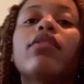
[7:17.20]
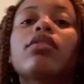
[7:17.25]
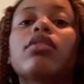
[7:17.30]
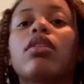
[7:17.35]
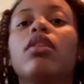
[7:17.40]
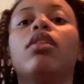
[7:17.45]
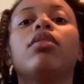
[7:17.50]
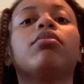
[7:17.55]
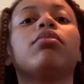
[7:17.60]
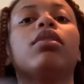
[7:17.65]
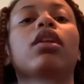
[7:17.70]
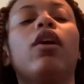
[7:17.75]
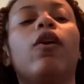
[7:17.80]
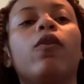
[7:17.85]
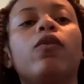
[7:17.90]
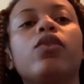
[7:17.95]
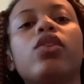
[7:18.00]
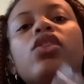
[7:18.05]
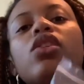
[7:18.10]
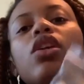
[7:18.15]
some
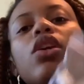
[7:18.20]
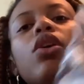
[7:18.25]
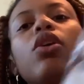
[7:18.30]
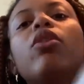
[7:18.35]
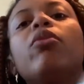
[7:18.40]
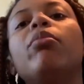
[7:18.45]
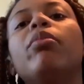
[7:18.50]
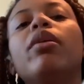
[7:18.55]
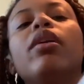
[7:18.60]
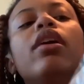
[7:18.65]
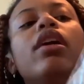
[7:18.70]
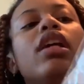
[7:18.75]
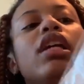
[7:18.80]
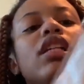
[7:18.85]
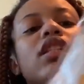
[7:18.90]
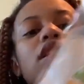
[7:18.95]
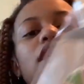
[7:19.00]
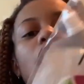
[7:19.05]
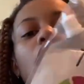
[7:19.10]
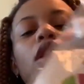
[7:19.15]
left still, but
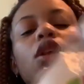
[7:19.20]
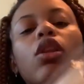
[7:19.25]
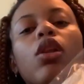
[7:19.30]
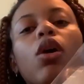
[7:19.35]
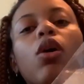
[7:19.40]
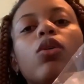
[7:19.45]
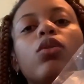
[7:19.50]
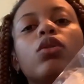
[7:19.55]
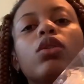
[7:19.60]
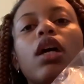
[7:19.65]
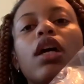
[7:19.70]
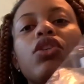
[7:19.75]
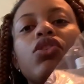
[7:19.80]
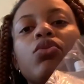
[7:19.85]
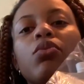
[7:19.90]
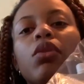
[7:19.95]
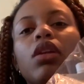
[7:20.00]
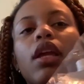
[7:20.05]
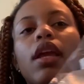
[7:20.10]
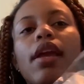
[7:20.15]
it's kind of low, so I just
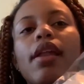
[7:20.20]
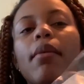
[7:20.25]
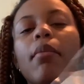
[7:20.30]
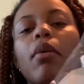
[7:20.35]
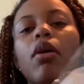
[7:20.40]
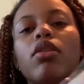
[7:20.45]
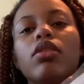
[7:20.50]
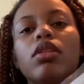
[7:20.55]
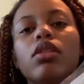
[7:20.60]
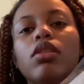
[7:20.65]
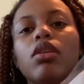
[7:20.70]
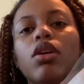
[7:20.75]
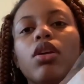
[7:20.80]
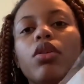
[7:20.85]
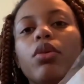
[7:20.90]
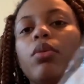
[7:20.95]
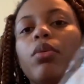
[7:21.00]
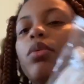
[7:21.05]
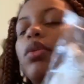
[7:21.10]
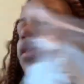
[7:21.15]
went ahead and bought
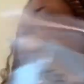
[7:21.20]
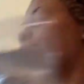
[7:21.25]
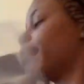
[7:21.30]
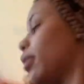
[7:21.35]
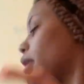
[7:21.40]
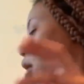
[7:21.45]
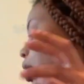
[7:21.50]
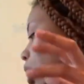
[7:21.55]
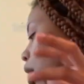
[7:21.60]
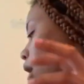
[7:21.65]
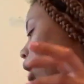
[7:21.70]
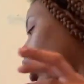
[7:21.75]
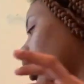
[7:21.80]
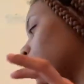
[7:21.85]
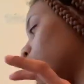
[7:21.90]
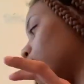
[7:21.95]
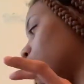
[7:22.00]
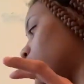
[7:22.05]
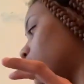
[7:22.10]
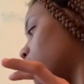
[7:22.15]
another one
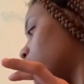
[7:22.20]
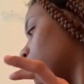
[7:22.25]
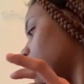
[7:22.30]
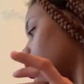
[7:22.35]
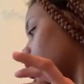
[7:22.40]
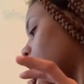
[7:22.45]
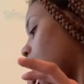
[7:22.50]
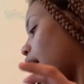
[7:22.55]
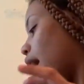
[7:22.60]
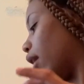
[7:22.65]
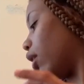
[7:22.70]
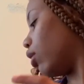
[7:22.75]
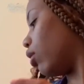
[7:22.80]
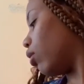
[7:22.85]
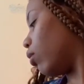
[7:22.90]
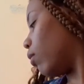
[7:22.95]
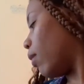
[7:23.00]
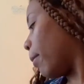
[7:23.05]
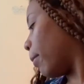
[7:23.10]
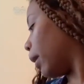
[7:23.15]
because I know
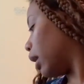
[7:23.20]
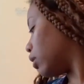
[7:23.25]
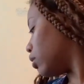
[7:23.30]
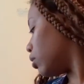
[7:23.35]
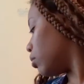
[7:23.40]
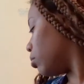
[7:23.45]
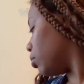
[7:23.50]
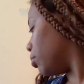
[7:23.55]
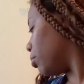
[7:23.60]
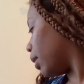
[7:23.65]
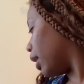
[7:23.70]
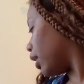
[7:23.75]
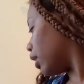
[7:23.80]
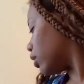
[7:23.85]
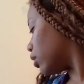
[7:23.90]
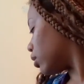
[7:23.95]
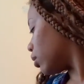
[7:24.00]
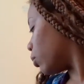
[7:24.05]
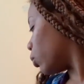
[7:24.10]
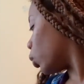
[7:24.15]
I'm about to be making
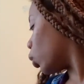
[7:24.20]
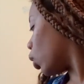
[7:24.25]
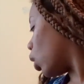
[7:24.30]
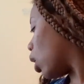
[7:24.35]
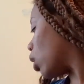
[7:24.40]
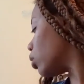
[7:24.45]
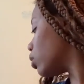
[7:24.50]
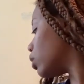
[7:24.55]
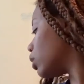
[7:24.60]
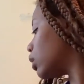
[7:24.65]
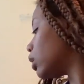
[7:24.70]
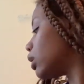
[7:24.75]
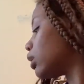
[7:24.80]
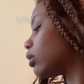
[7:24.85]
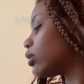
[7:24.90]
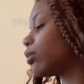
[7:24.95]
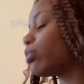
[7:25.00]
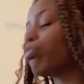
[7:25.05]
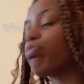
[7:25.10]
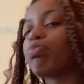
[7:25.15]
some glosses.
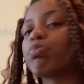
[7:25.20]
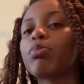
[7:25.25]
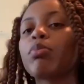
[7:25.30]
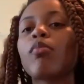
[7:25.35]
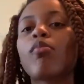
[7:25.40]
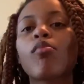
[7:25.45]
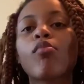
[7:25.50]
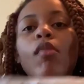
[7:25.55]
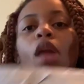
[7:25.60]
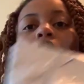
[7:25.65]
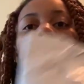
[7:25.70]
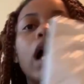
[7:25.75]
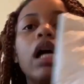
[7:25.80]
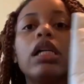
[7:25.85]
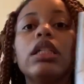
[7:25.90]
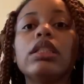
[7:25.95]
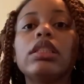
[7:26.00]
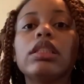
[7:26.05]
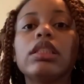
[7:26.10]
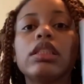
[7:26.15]

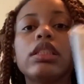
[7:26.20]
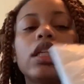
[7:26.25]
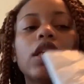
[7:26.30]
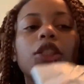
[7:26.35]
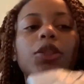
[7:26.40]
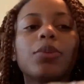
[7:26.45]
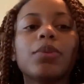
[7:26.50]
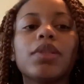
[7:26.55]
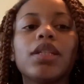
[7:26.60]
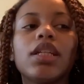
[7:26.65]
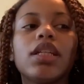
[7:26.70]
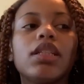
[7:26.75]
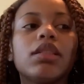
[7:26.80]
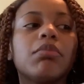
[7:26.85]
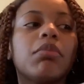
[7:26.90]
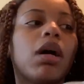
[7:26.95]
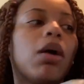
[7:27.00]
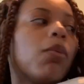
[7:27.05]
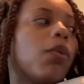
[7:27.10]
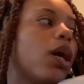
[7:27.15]
This next one is
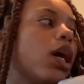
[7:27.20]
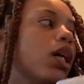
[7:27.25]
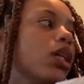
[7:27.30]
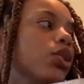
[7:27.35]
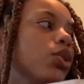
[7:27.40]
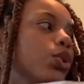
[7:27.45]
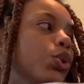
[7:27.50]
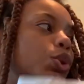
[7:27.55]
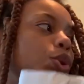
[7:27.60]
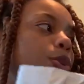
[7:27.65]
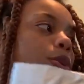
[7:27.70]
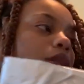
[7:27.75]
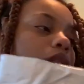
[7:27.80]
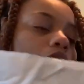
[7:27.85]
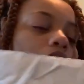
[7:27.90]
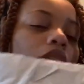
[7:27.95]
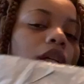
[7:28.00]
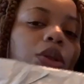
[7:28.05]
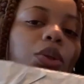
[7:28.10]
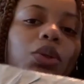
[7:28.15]
my wine tools,
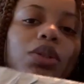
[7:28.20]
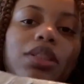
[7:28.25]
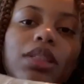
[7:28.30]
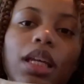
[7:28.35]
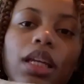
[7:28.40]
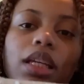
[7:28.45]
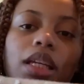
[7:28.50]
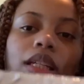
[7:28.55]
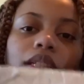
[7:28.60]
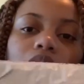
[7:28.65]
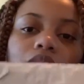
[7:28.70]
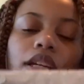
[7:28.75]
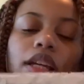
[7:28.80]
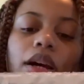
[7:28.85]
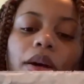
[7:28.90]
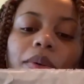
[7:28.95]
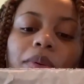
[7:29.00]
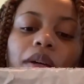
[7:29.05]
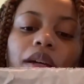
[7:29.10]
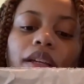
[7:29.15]
and of course I can't tell
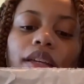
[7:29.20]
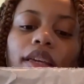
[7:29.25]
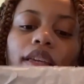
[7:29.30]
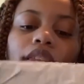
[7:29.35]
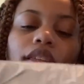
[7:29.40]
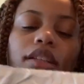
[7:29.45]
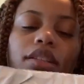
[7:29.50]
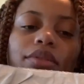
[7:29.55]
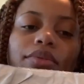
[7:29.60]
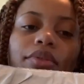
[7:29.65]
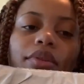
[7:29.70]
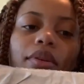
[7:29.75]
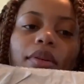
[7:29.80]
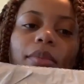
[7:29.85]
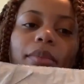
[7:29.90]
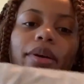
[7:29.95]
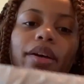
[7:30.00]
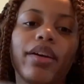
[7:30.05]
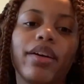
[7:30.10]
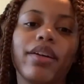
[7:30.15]
y'all where I get this from
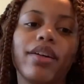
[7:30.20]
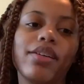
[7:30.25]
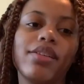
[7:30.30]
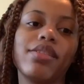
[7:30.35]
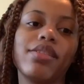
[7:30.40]
because